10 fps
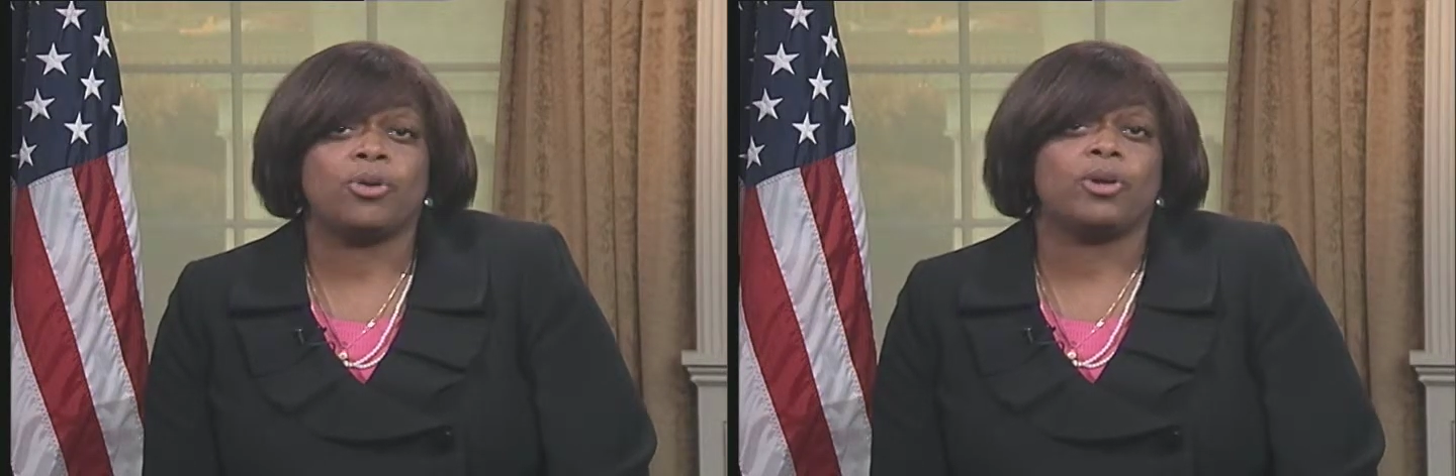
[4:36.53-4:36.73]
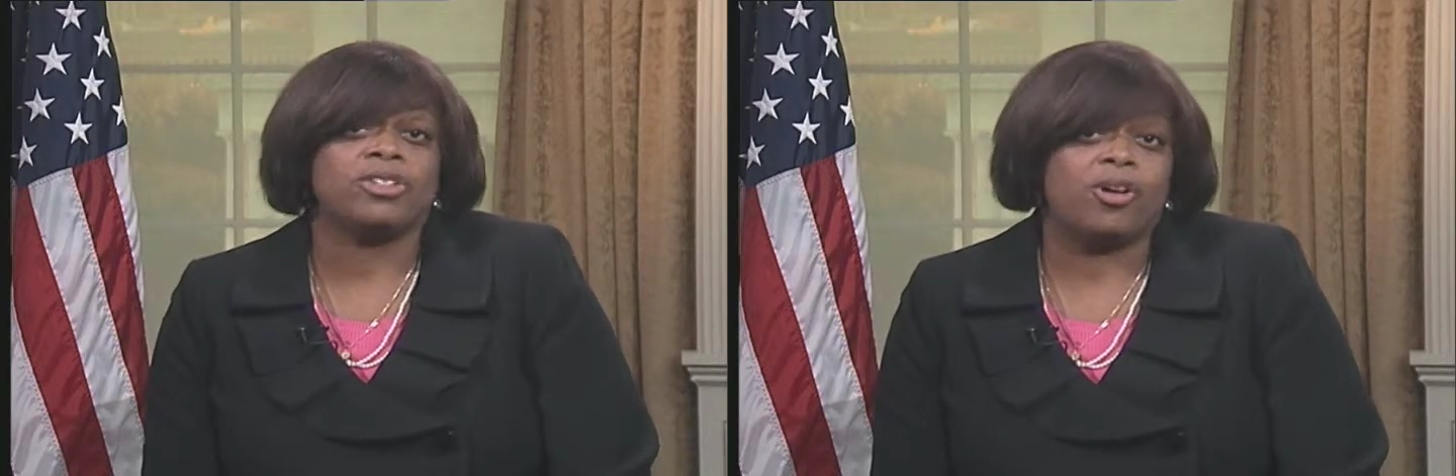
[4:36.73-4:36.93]

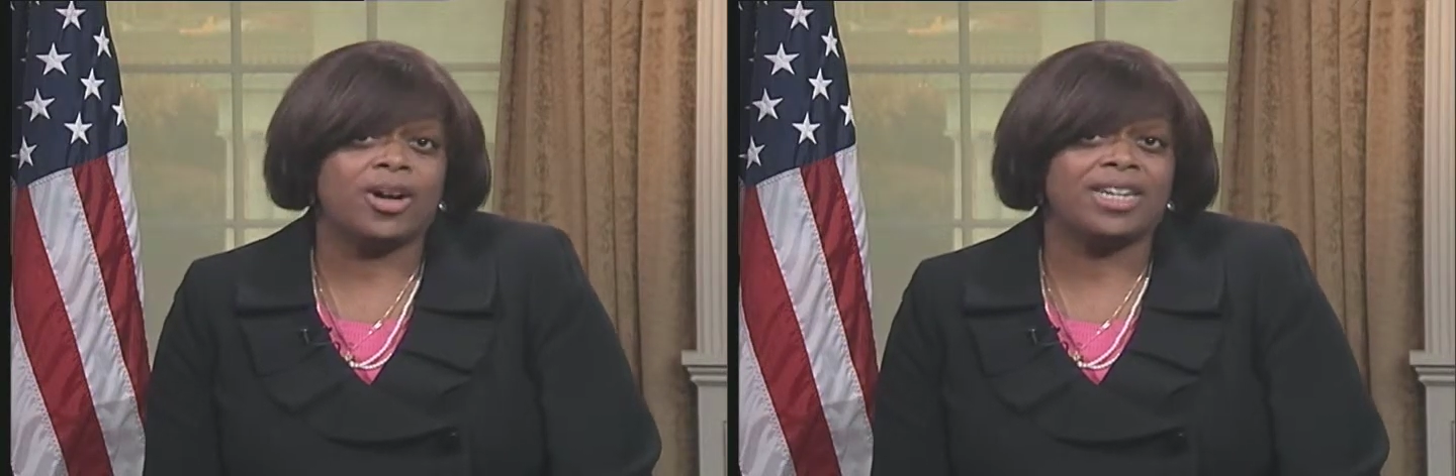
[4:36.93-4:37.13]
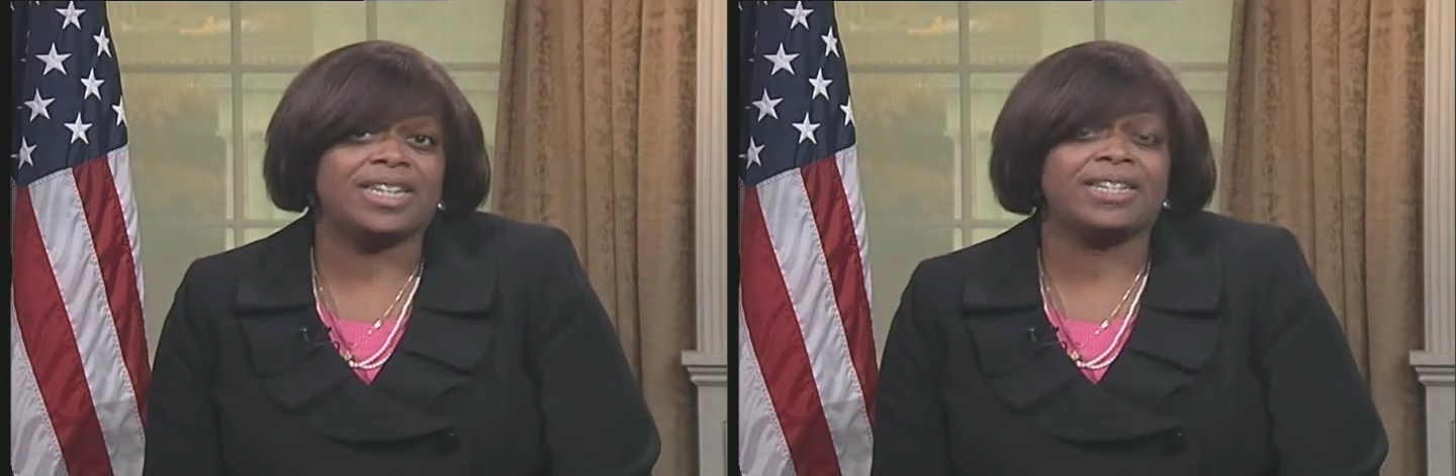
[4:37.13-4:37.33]
or
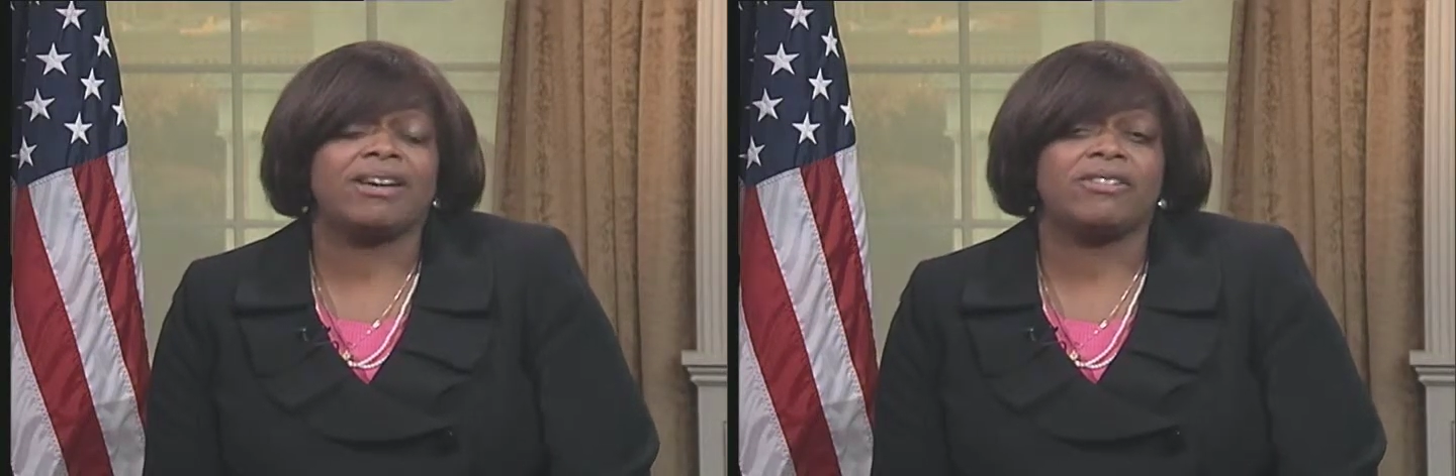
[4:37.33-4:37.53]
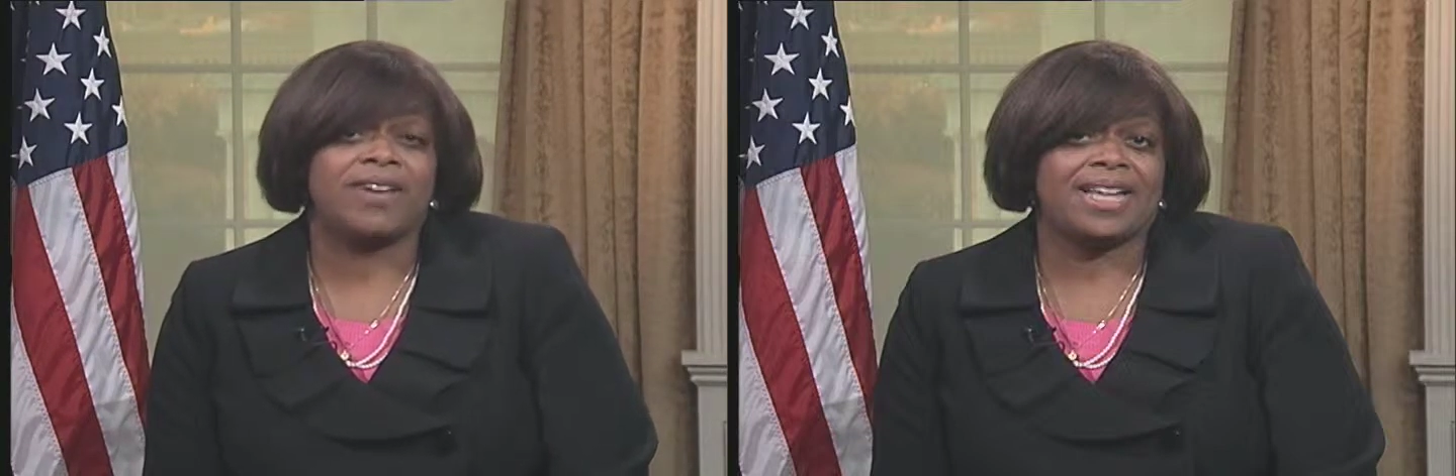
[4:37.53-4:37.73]
targeted
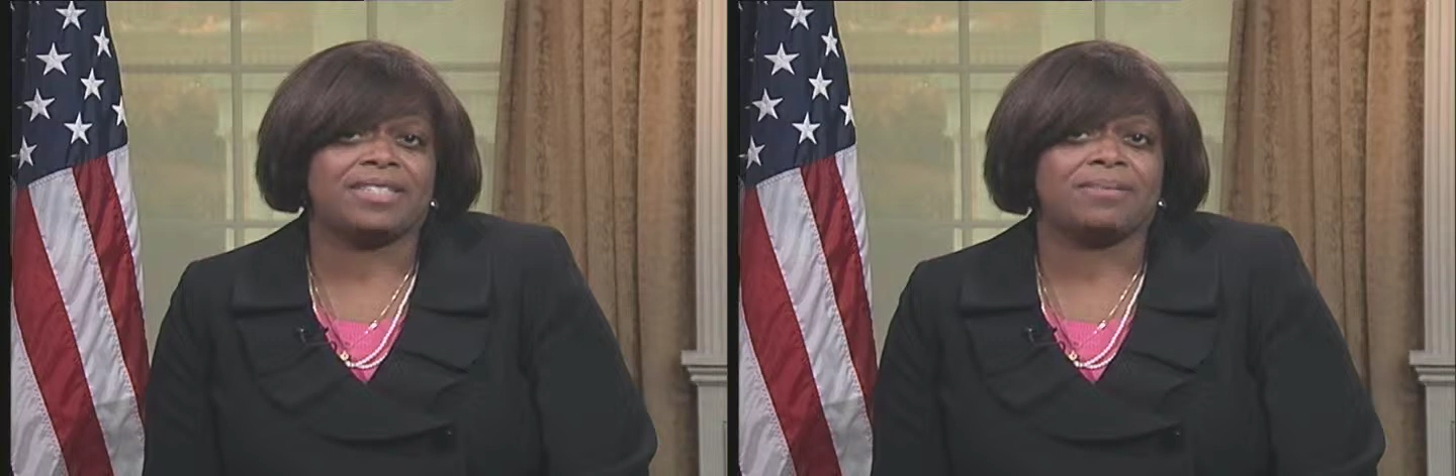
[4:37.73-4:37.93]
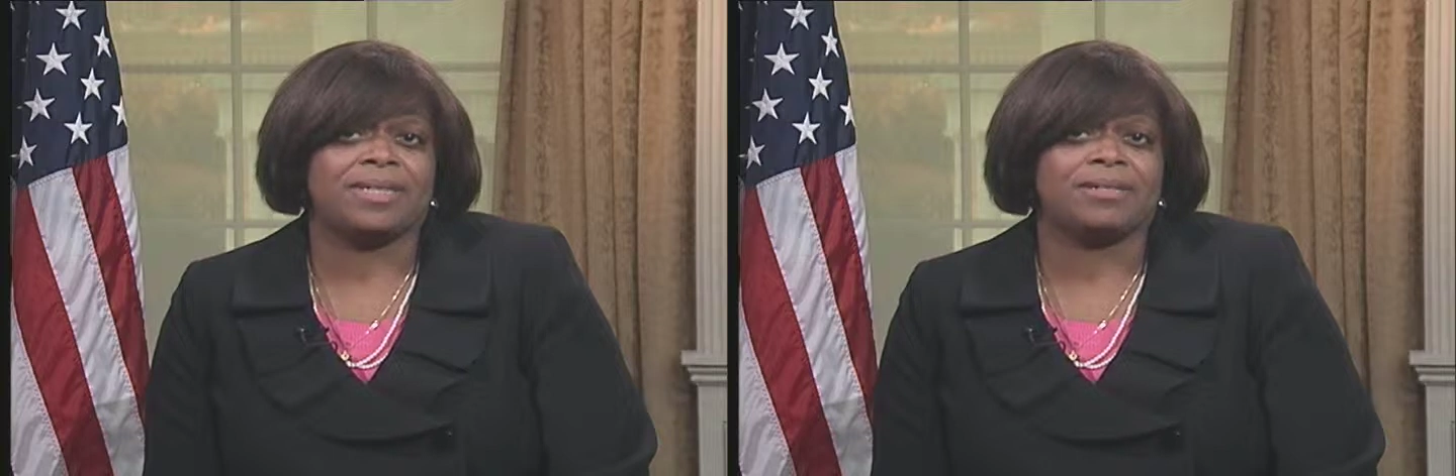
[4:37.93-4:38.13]

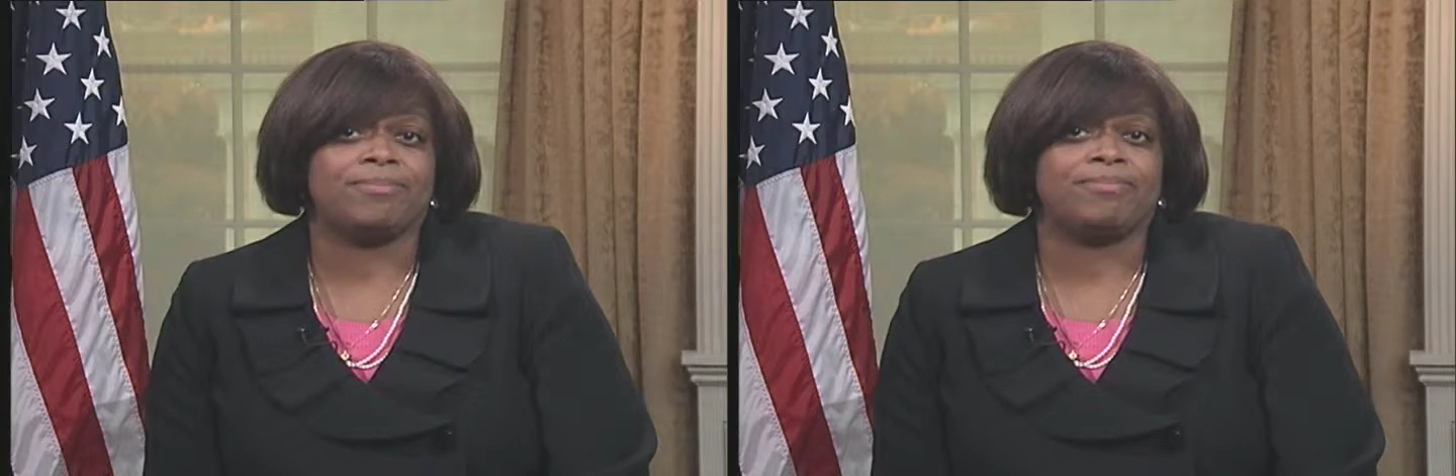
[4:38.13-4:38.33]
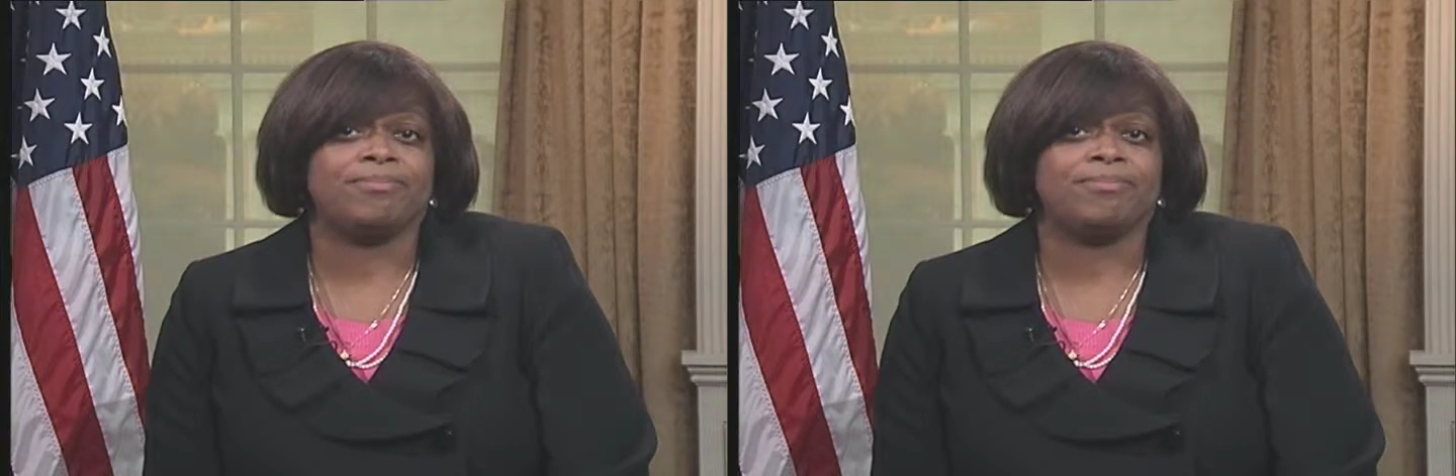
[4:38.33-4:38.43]
harassment.